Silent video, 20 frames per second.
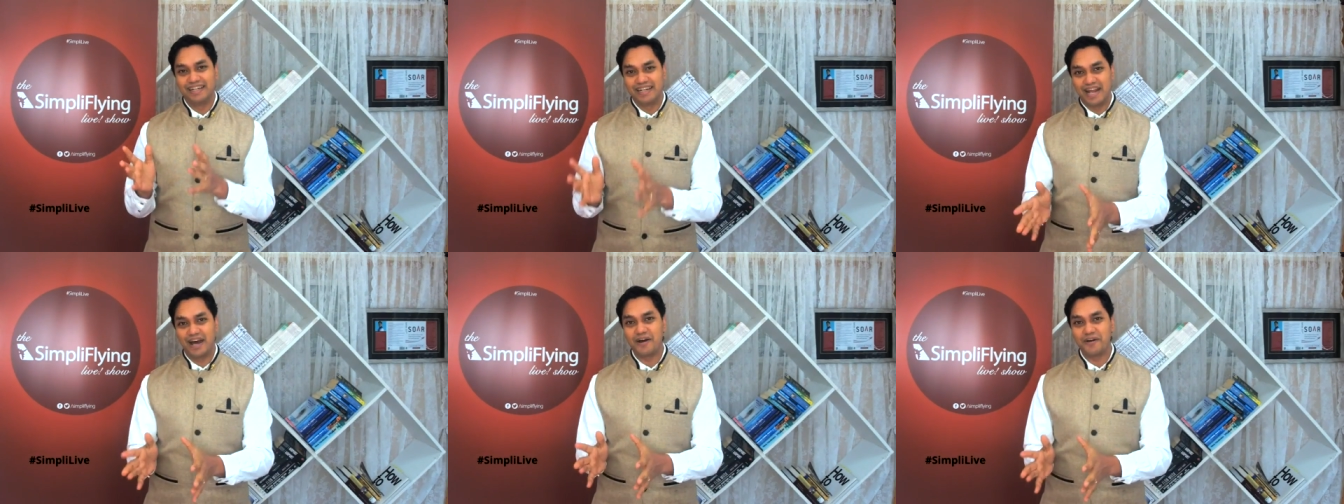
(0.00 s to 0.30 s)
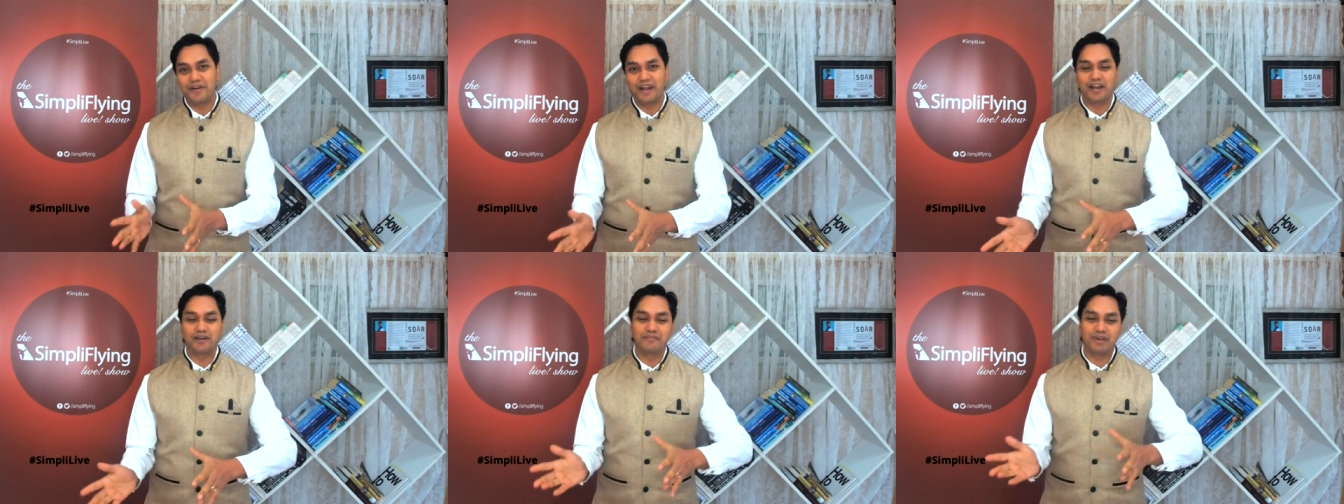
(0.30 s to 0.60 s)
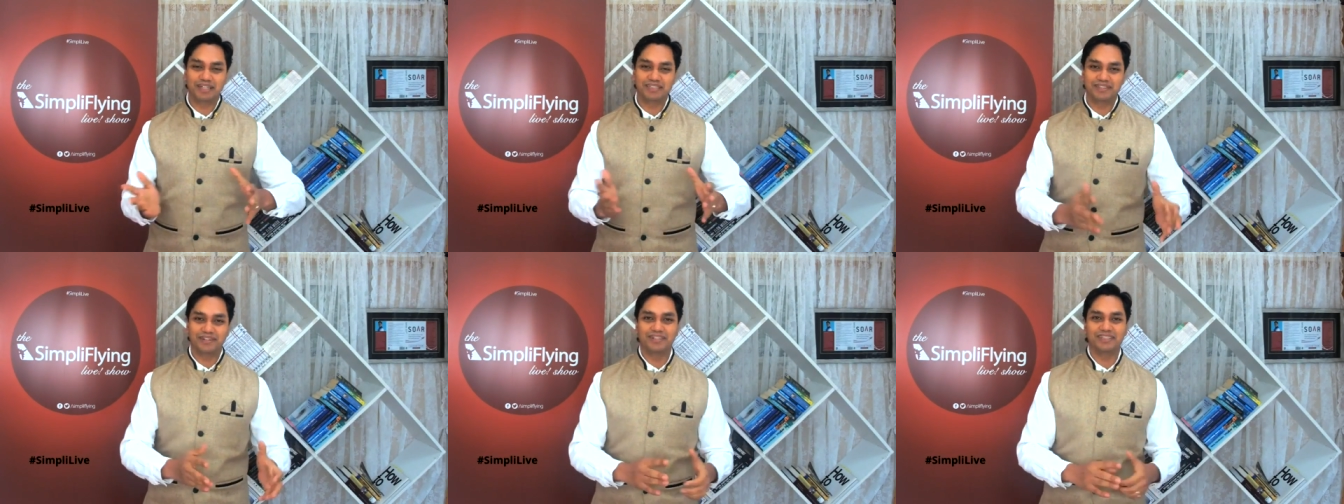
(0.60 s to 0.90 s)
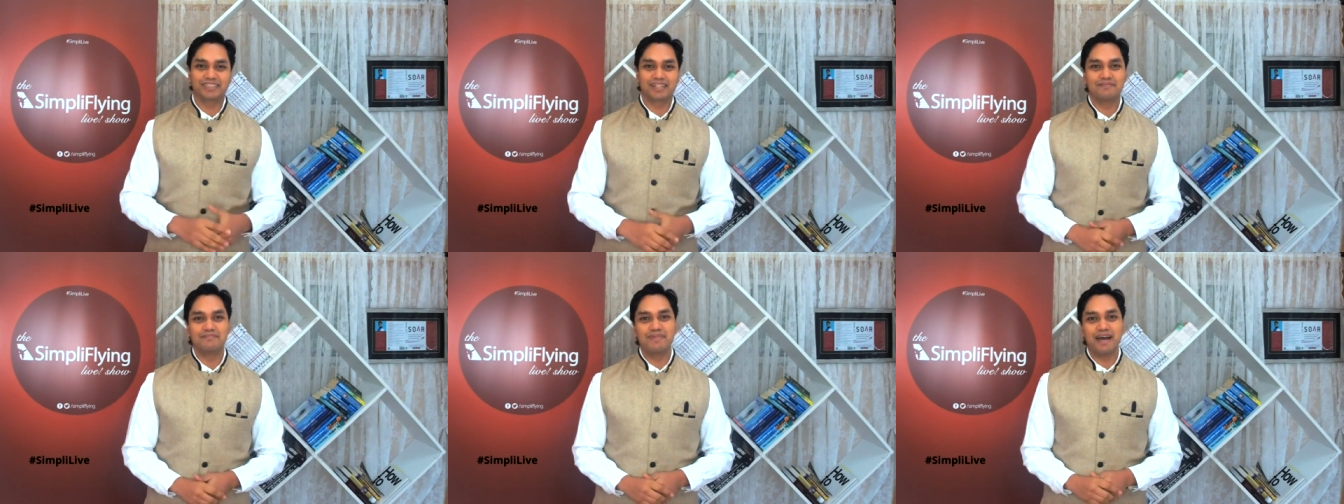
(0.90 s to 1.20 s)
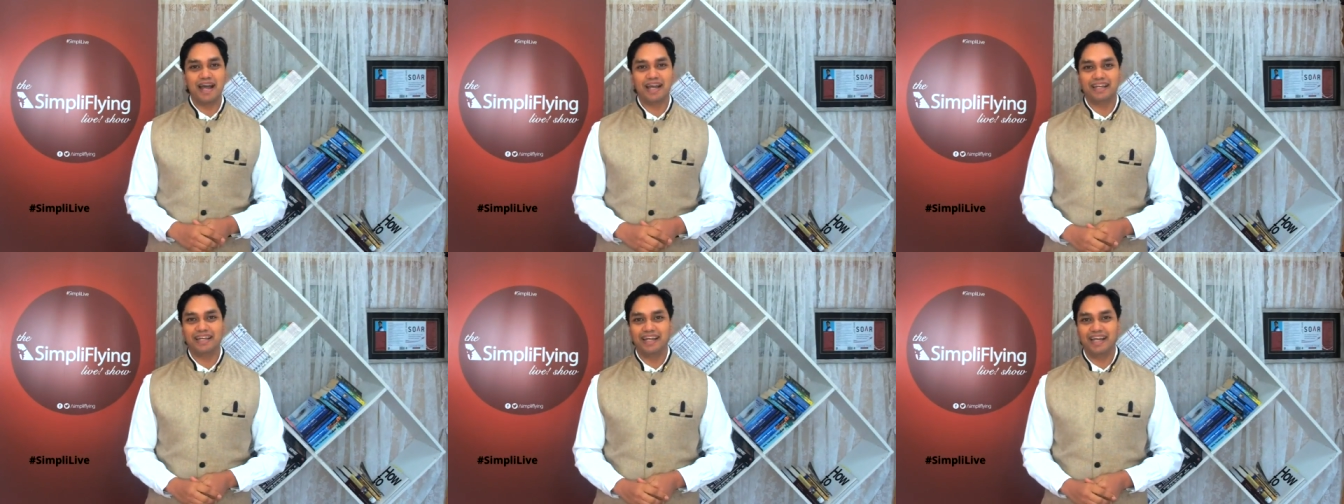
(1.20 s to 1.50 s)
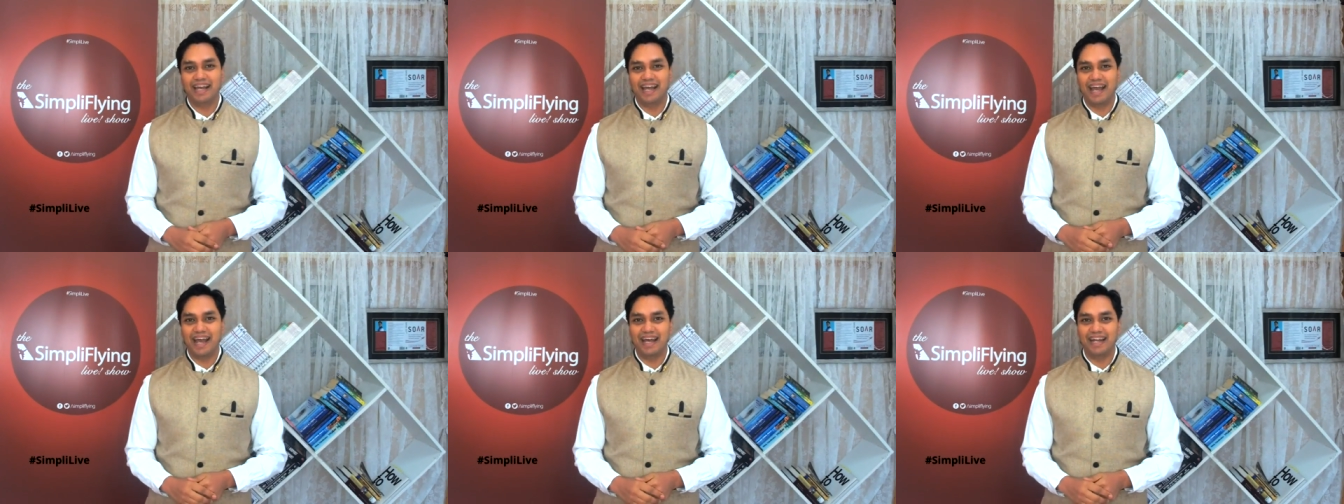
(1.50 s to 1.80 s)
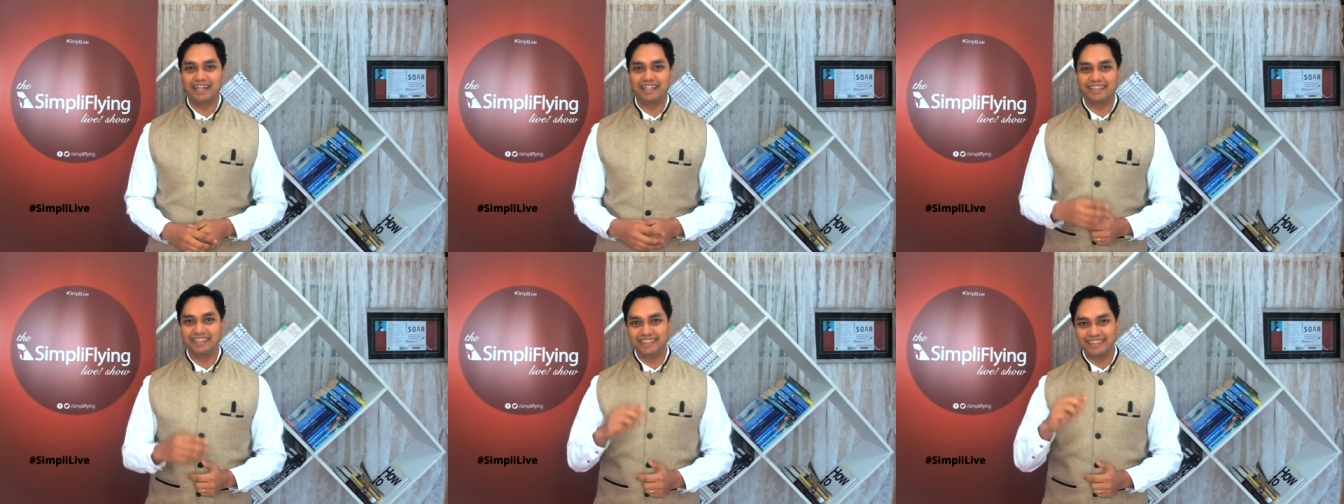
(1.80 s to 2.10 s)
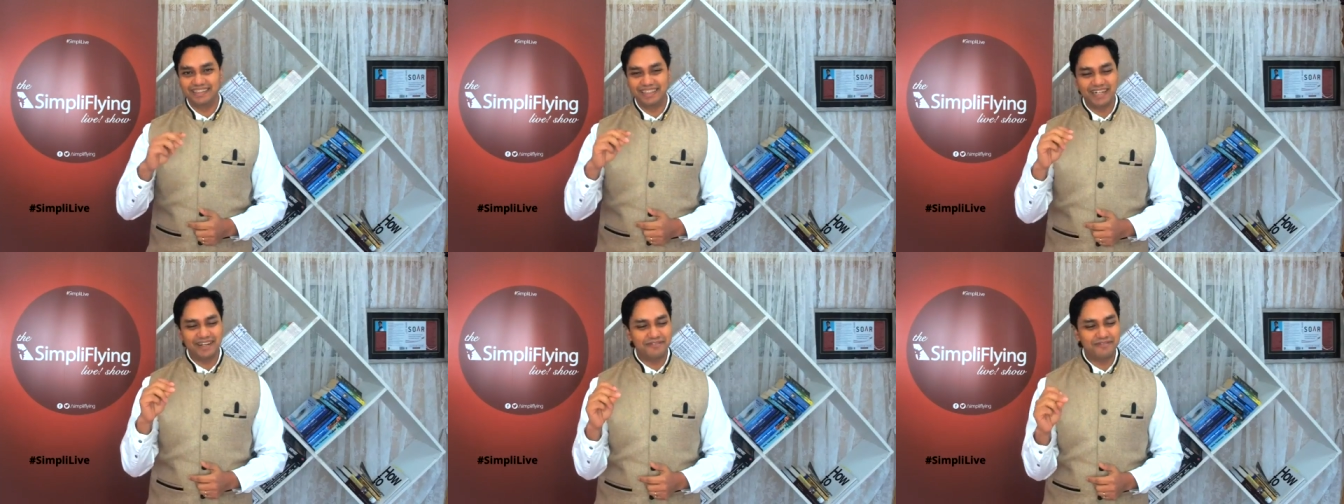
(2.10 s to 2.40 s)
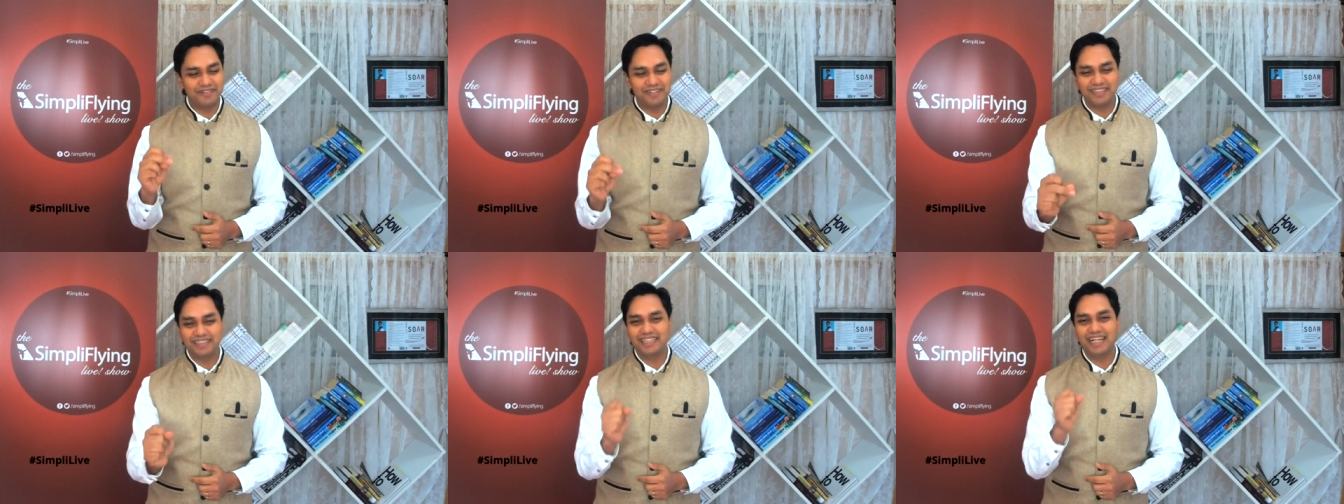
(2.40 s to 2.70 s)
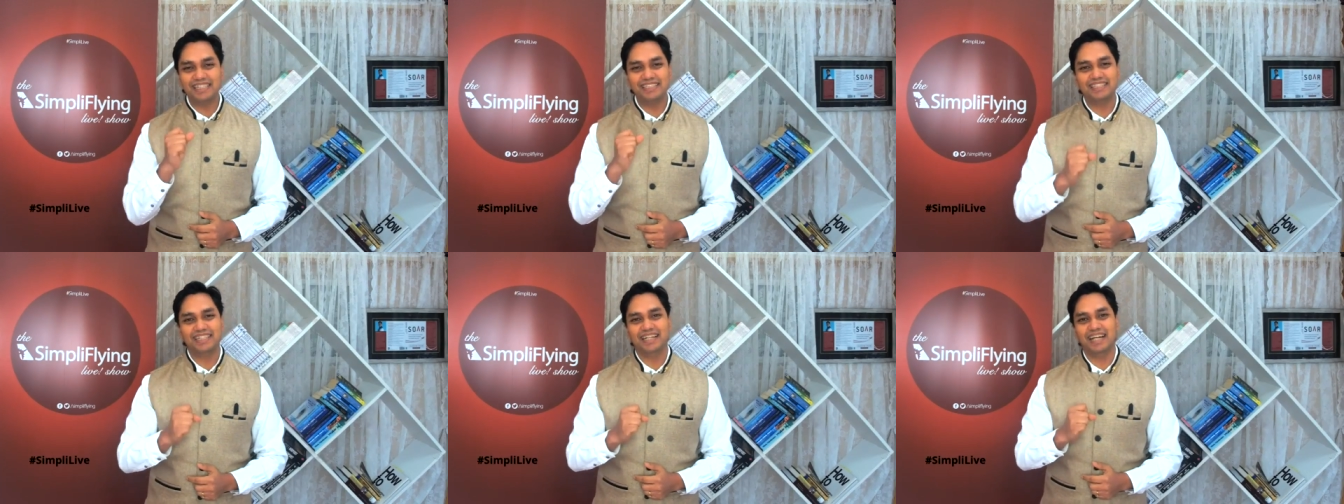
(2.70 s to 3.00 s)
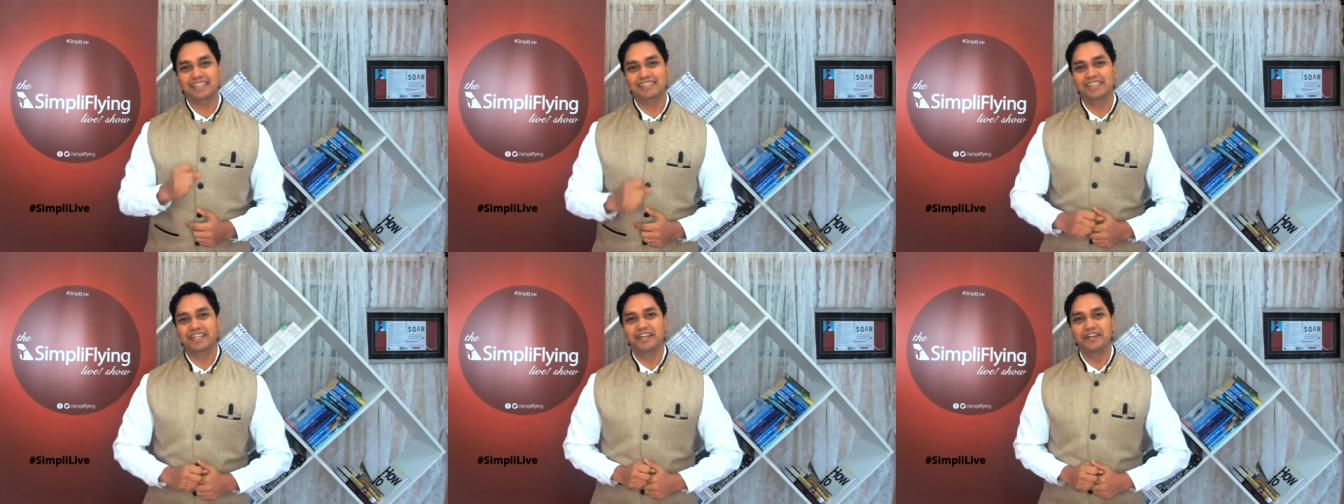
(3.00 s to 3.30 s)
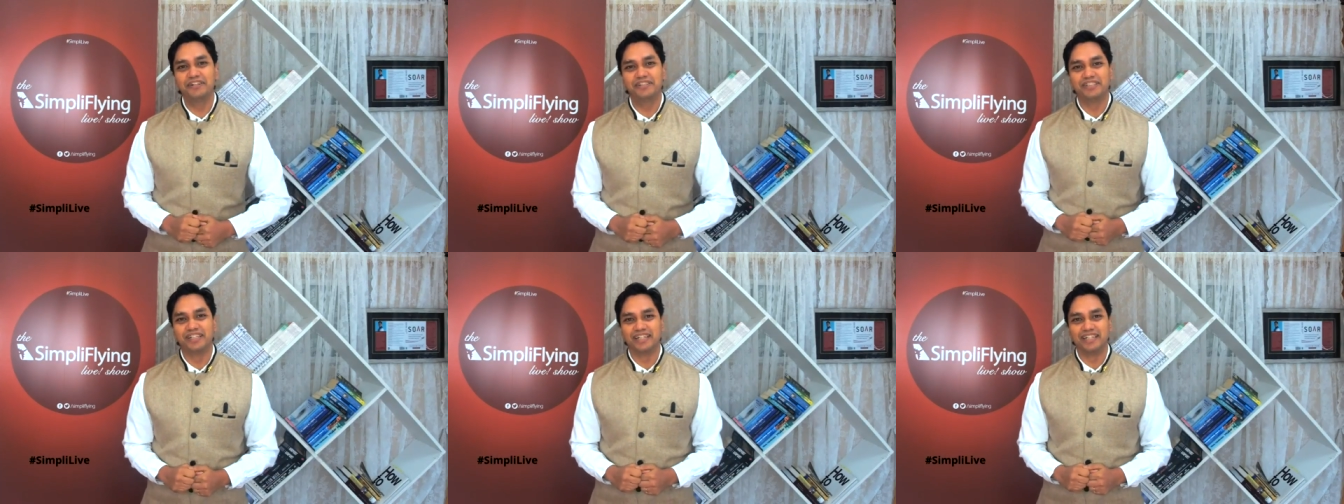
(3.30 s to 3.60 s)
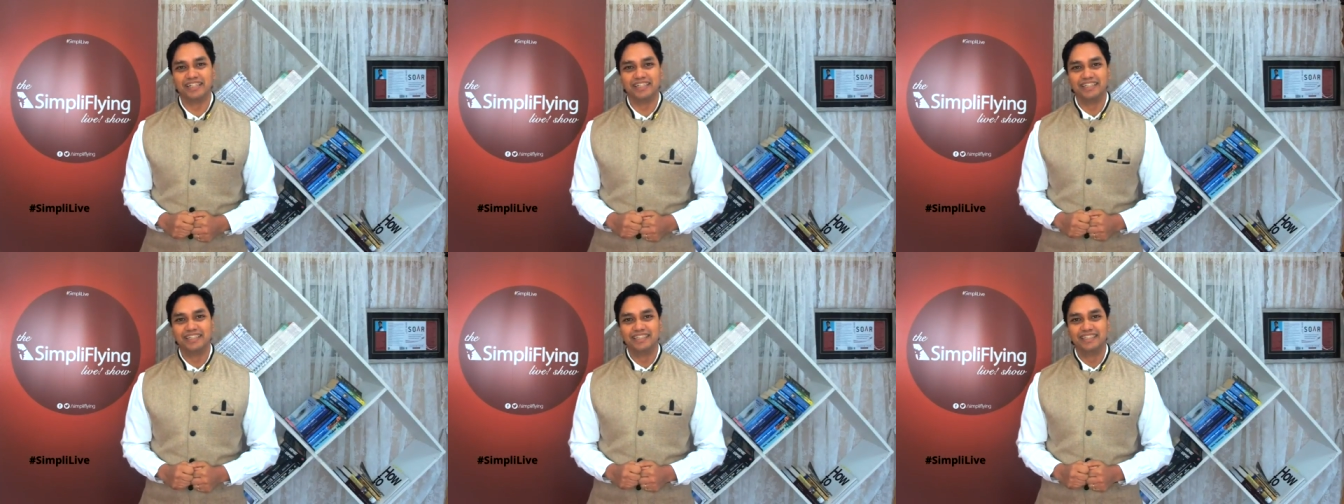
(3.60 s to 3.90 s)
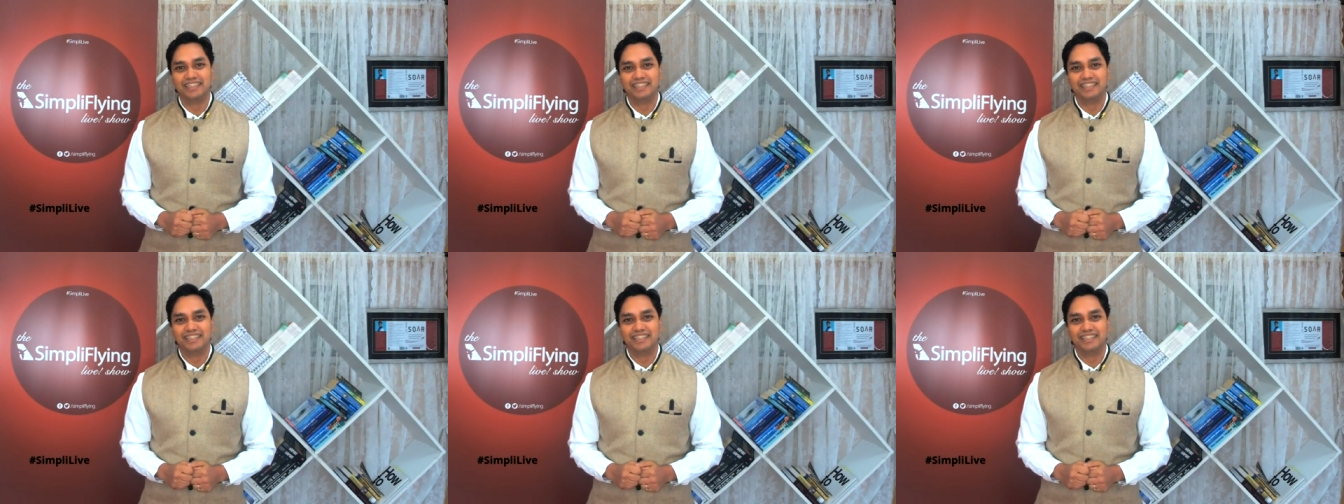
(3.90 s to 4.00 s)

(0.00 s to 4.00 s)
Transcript: Now Aeromexico has come back and done a fantastic execution